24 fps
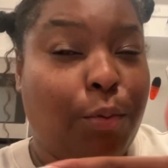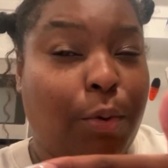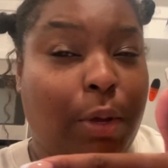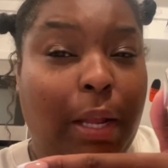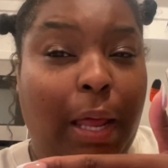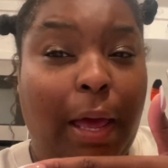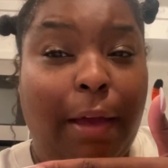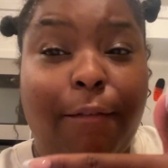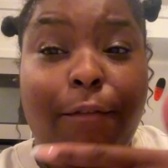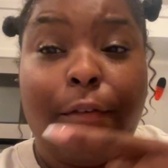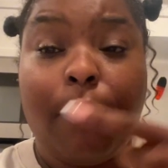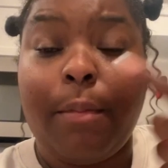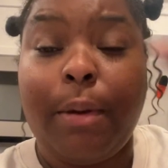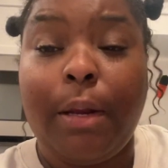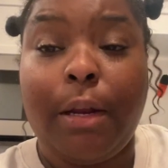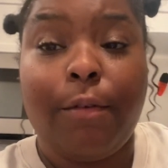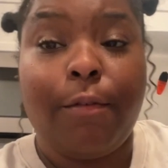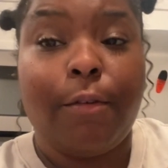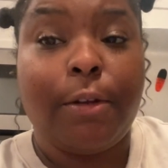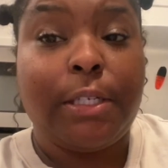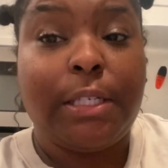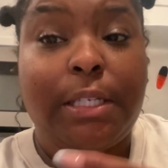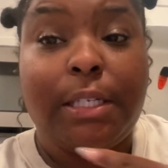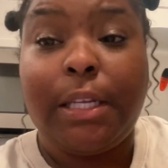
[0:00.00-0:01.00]
would like for me
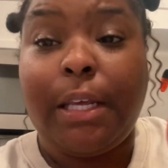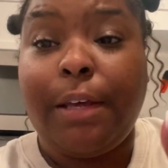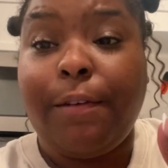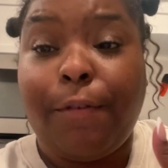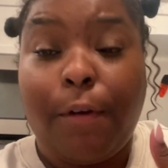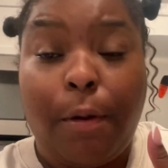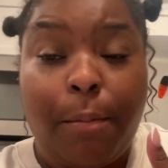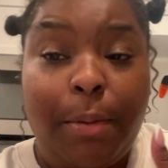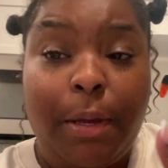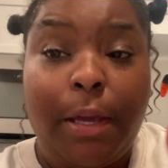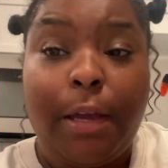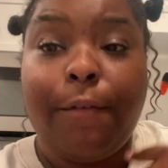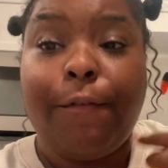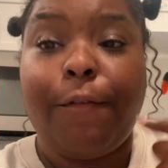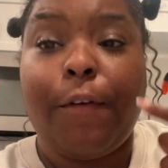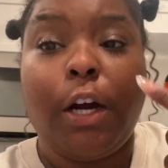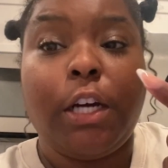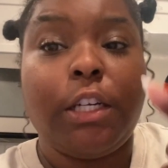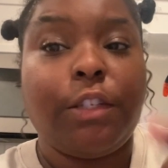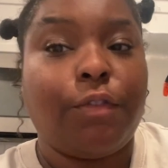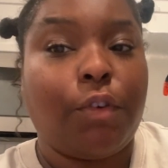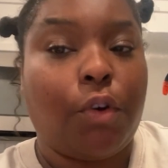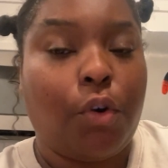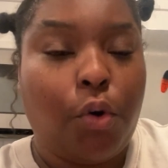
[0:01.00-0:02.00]
to see from me as far
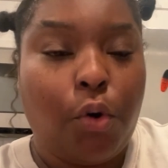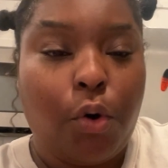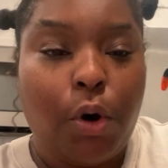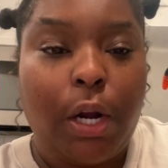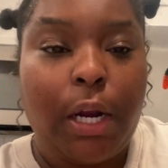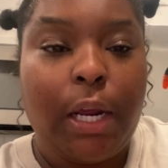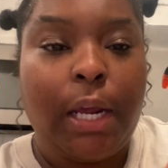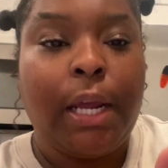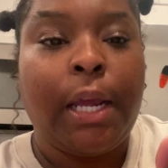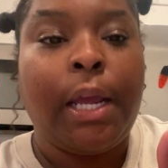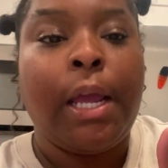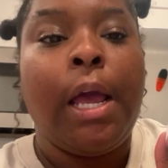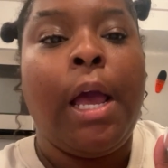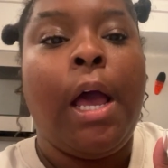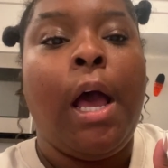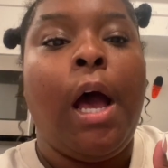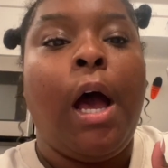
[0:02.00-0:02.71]
as recording,